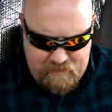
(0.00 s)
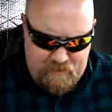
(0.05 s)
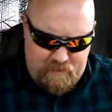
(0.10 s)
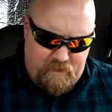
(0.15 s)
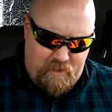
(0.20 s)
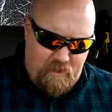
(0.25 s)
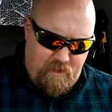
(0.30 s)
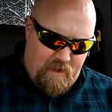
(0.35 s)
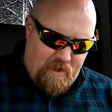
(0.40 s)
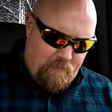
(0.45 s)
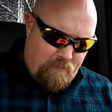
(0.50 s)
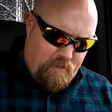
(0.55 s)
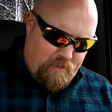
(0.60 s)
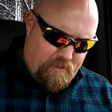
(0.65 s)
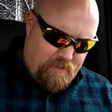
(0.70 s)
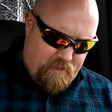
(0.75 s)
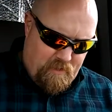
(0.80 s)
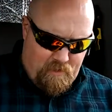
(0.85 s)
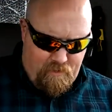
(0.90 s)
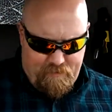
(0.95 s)
You know, I
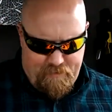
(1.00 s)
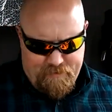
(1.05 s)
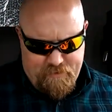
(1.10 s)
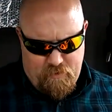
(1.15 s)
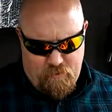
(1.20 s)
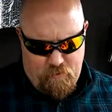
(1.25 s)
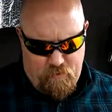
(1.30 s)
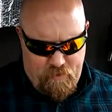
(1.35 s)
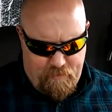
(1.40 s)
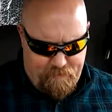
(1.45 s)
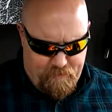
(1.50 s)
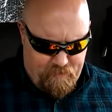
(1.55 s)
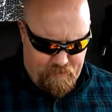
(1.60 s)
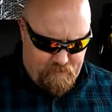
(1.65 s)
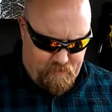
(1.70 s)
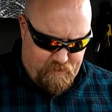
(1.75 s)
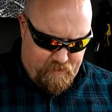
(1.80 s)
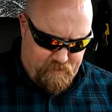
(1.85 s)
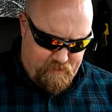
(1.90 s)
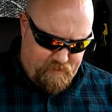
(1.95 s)
wouldn't call this a
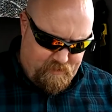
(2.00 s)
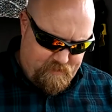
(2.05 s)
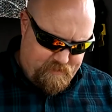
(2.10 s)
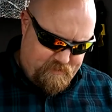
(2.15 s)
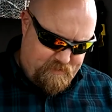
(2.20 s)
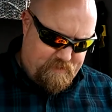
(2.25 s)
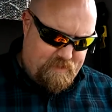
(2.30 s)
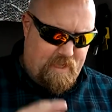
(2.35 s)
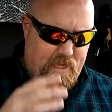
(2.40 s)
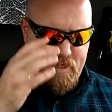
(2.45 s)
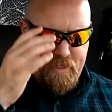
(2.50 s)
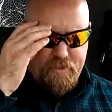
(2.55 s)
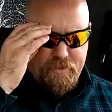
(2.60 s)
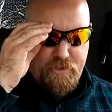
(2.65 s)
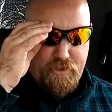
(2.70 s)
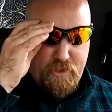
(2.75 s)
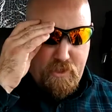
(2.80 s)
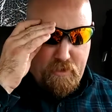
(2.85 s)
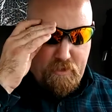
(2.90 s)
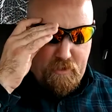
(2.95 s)
ribbon cut because it's kind of
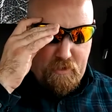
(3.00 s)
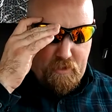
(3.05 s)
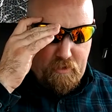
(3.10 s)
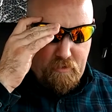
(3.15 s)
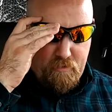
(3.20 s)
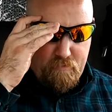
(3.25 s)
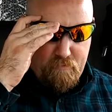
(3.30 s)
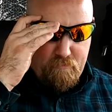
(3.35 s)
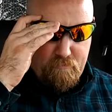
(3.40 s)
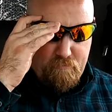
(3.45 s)
chunky.